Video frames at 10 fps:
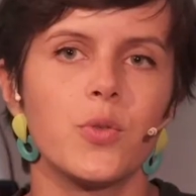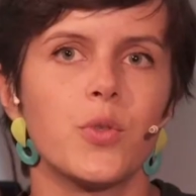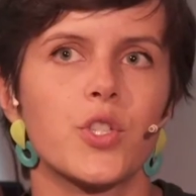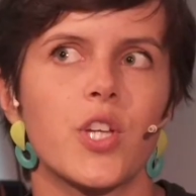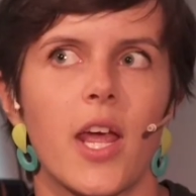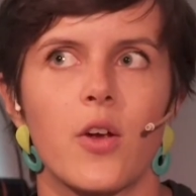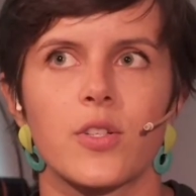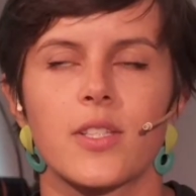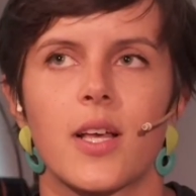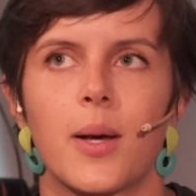to share
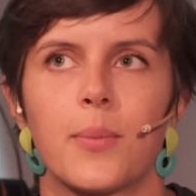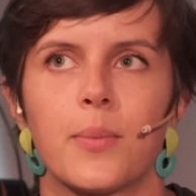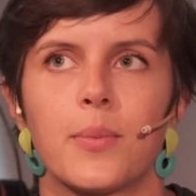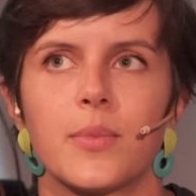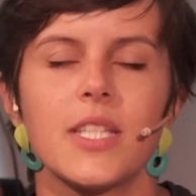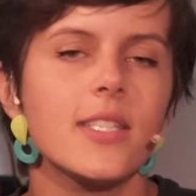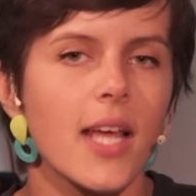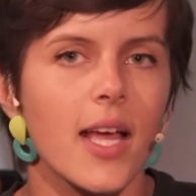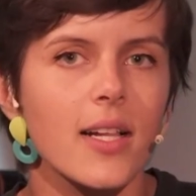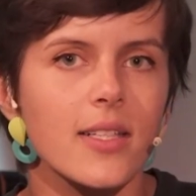some
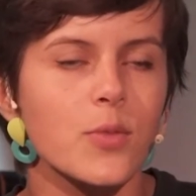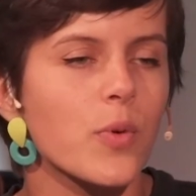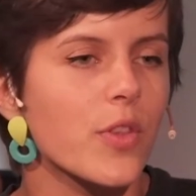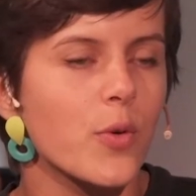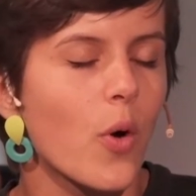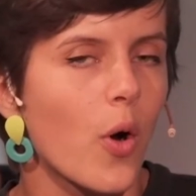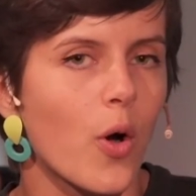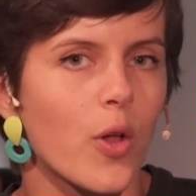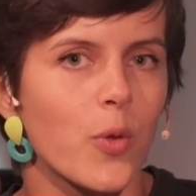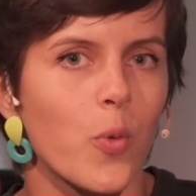details with you
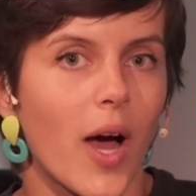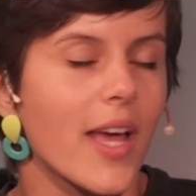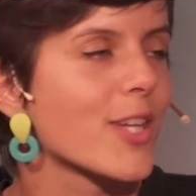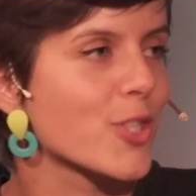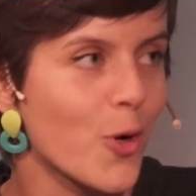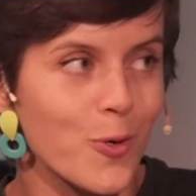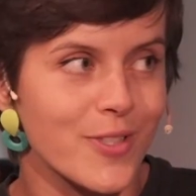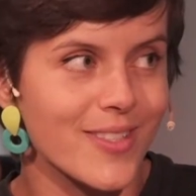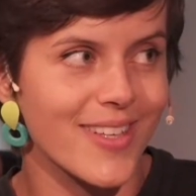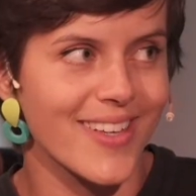all why I
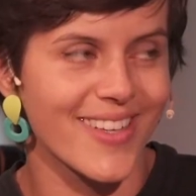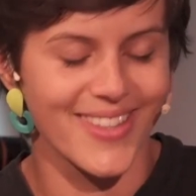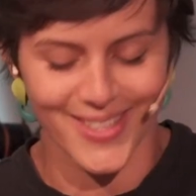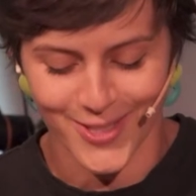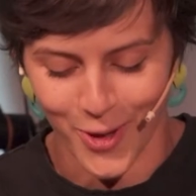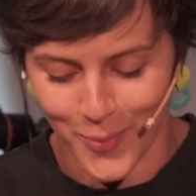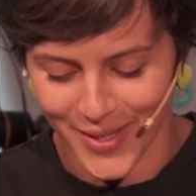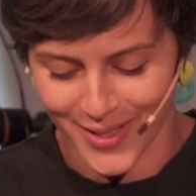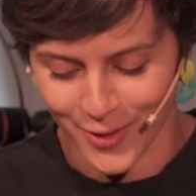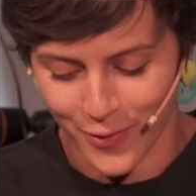chose this
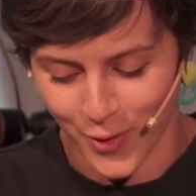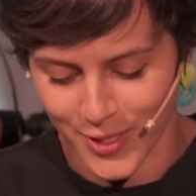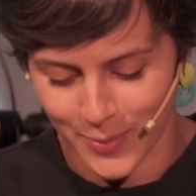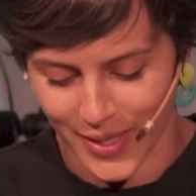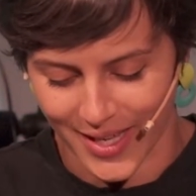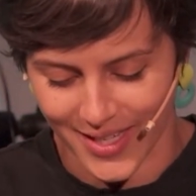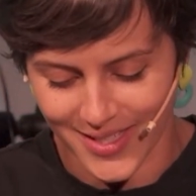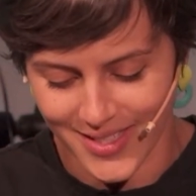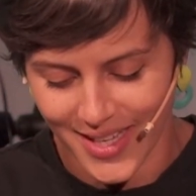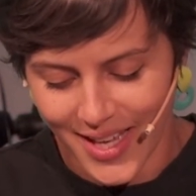topic in the first
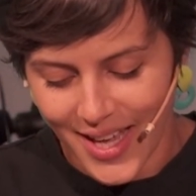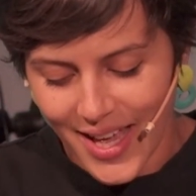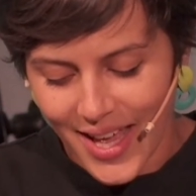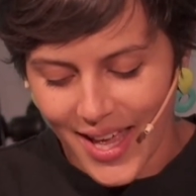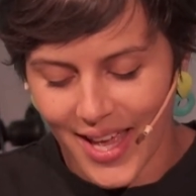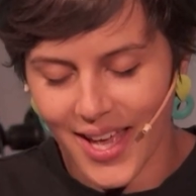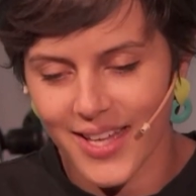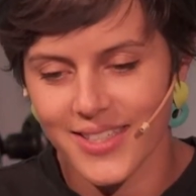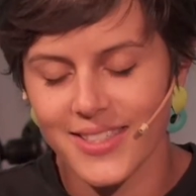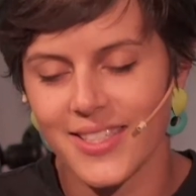place.
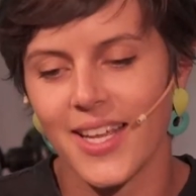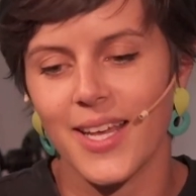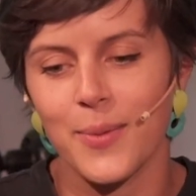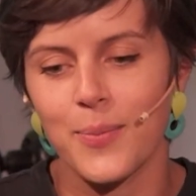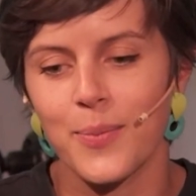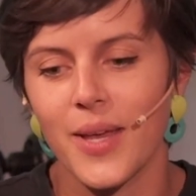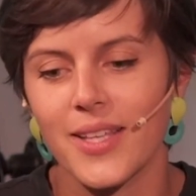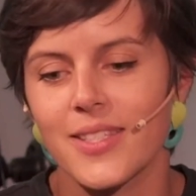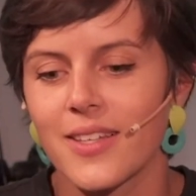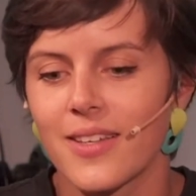And
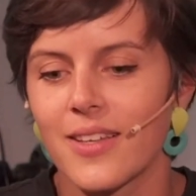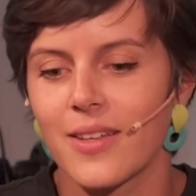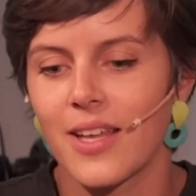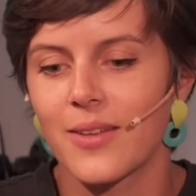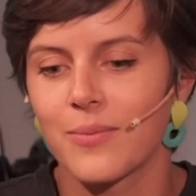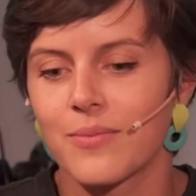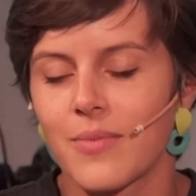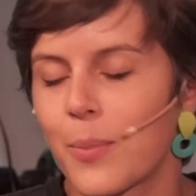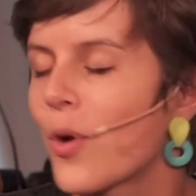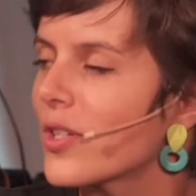in
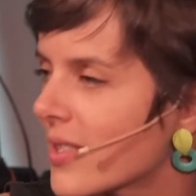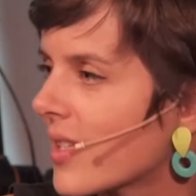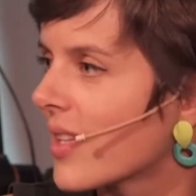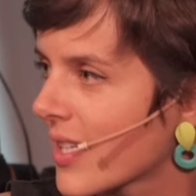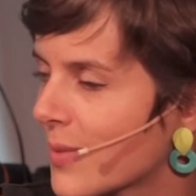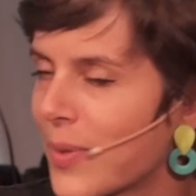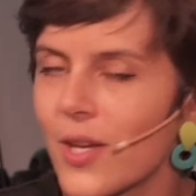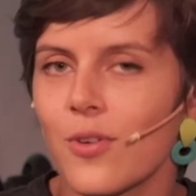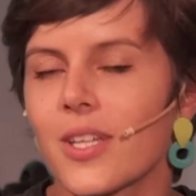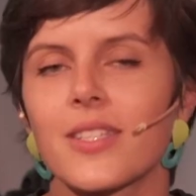my personal
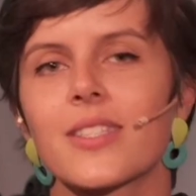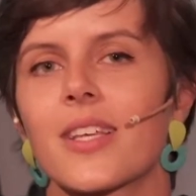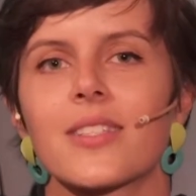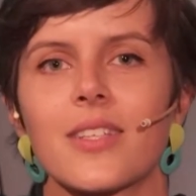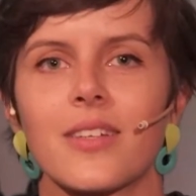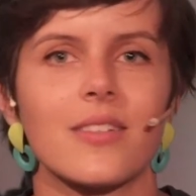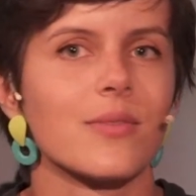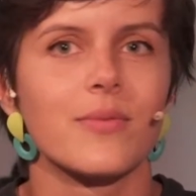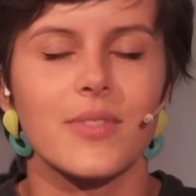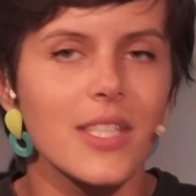experience as
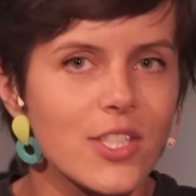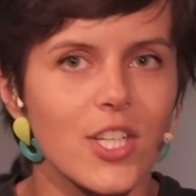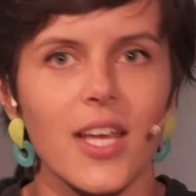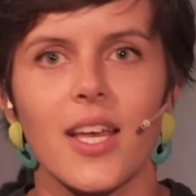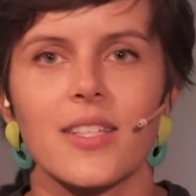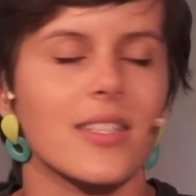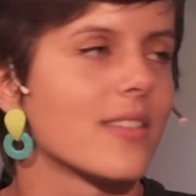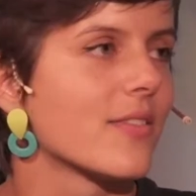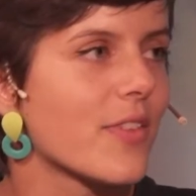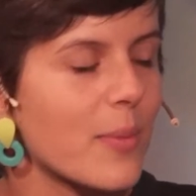a DJ, as
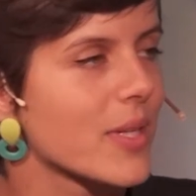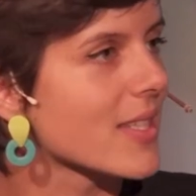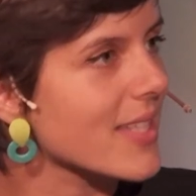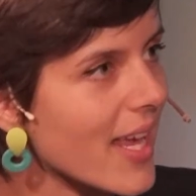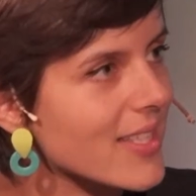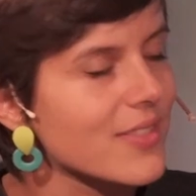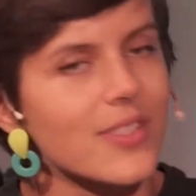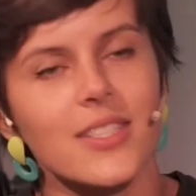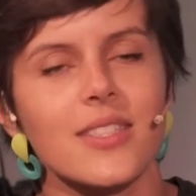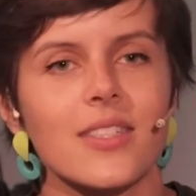a feminist
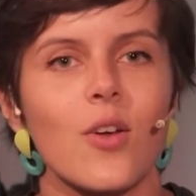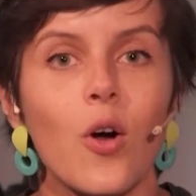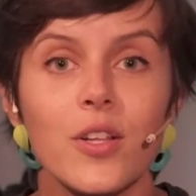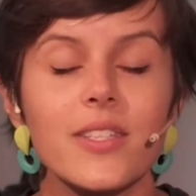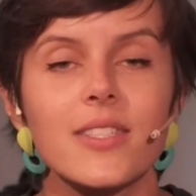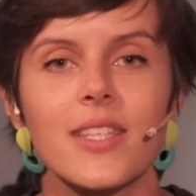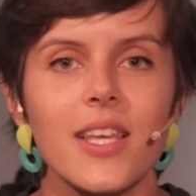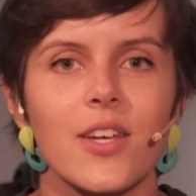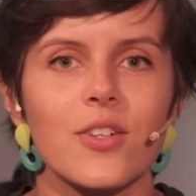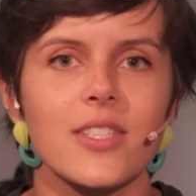activist, in all these
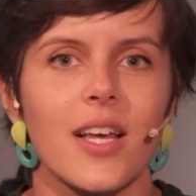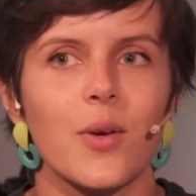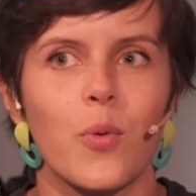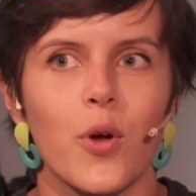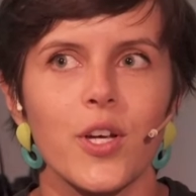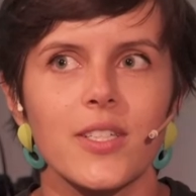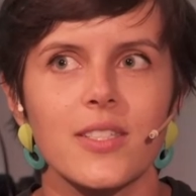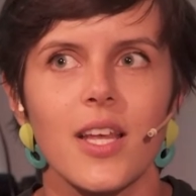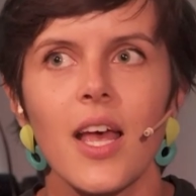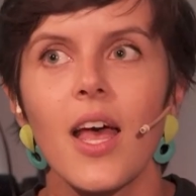years I
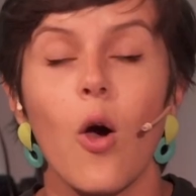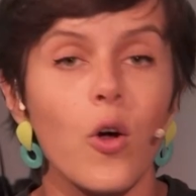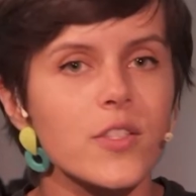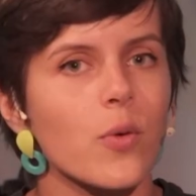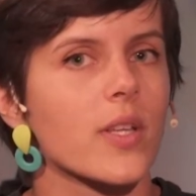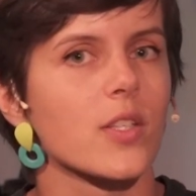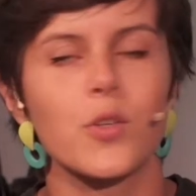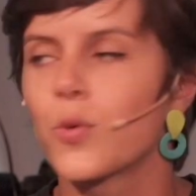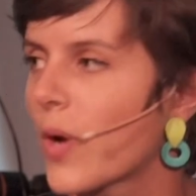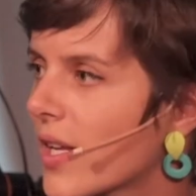worked also as a
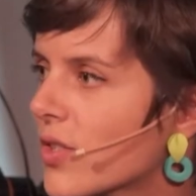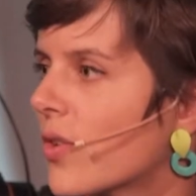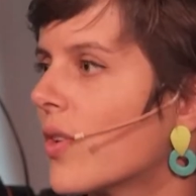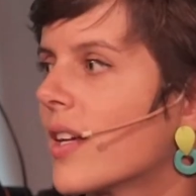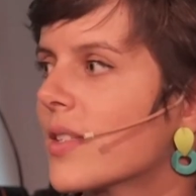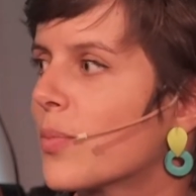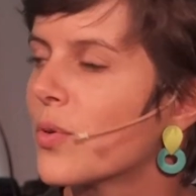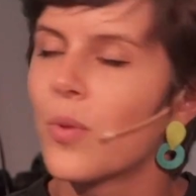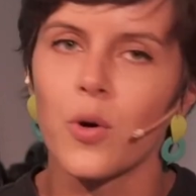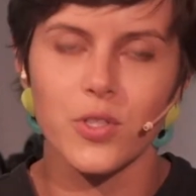curator, as a
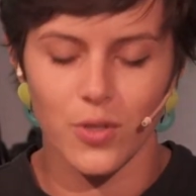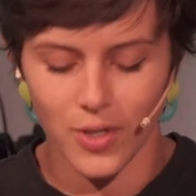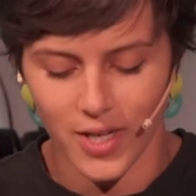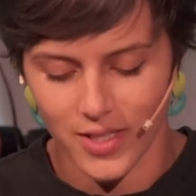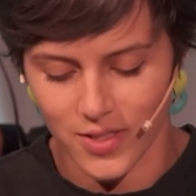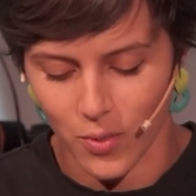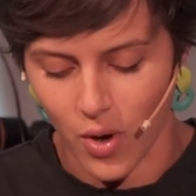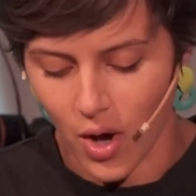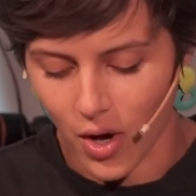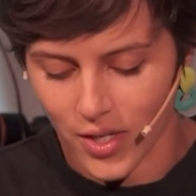promoter, and so
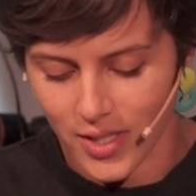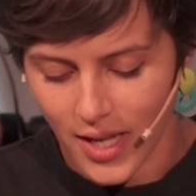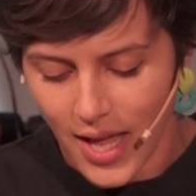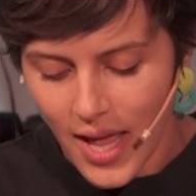on.